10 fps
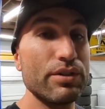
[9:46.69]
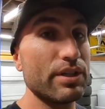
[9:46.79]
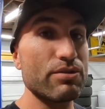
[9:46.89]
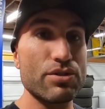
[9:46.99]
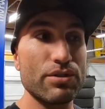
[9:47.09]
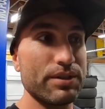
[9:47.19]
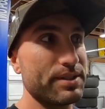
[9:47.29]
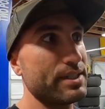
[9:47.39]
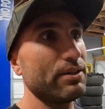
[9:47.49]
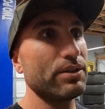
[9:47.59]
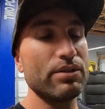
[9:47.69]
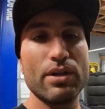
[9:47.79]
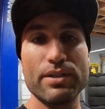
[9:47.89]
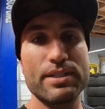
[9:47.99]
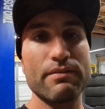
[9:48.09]
They don't sell you
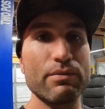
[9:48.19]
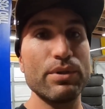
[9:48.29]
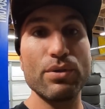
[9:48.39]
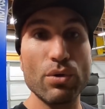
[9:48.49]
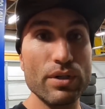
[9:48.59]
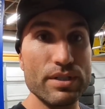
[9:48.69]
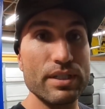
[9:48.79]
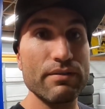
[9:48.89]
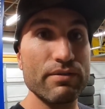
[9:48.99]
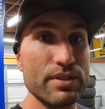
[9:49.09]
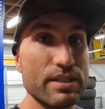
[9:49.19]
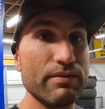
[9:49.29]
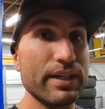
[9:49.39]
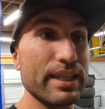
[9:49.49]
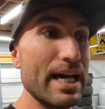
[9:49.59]
all the stuff from the doors and different stuff
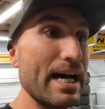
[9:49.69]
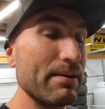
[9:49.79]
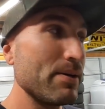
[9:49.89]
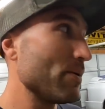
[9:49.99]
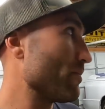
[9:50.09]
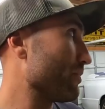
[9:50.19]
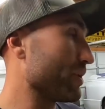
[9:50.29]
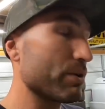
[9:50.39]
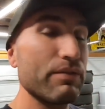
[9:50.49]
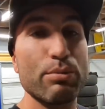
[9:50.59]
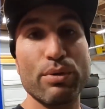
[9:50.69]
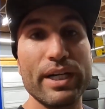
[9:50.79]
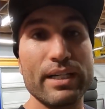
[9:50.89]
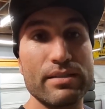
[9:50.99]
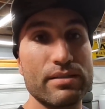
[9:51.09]
like that. They don't give you the
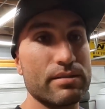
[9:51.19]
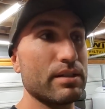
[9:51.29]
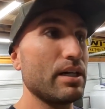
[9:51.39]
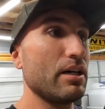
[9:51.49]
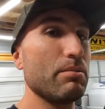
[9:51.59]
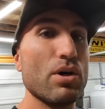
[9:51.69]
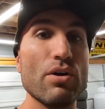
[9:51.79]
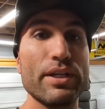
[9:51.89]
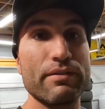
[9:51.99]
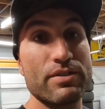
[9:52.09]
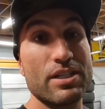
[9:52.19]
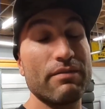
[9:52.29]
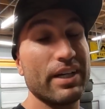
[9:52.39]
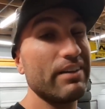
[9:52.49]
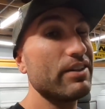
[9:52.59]
brakes, all that different
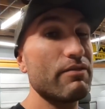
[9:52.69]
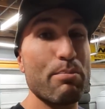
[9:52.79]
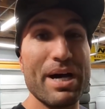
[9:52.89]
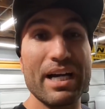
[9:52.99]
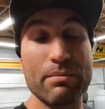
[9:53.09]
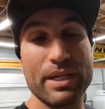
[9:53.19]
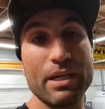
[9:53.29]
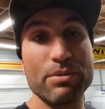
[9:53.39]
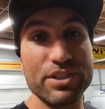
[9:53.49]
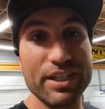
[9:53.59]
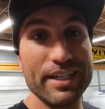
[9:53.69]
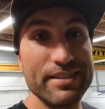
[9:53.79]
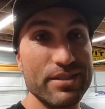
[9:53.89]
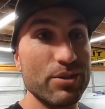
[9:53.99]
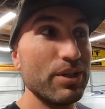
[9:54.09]
stuff. I even have a backup camera, you
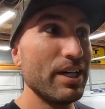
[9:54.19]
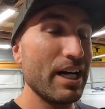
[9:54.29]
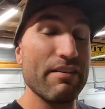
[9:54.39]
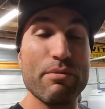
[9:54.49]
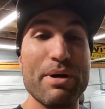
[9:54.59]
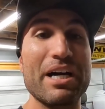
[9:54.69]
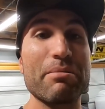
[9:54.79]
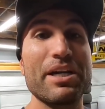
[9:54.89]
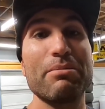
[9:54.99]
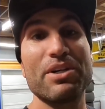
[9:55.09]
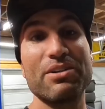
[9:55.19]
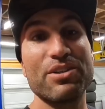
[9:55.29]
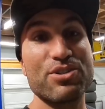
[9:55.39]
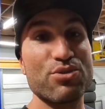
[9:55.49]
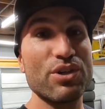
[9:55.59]
guys. So I have the backup camera out of
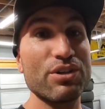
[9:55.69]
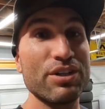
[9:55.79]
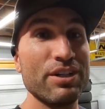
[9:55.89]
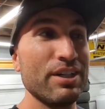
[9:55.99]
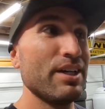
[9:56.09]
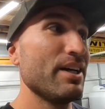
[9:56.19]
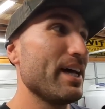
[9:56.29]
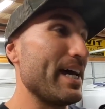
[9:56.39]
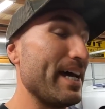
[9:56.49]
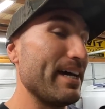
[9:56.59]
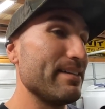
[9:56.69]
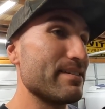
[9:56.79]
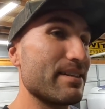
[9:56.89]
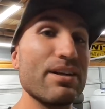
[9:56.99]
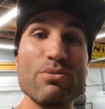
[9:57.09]
the trunk, and
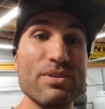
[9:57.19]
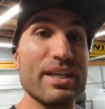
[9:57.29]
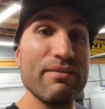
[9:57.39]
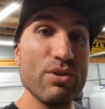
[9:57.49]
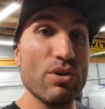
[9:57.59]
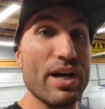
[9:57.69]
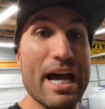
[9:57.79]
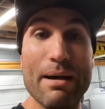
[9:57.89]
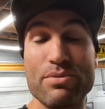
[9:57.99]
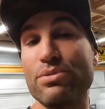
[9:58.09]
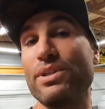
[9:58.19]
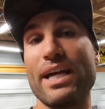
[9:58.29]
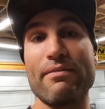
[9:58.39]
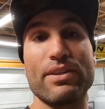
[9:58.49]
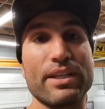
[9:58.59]
they don't give you absolutely
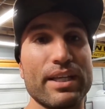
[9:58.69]
everything.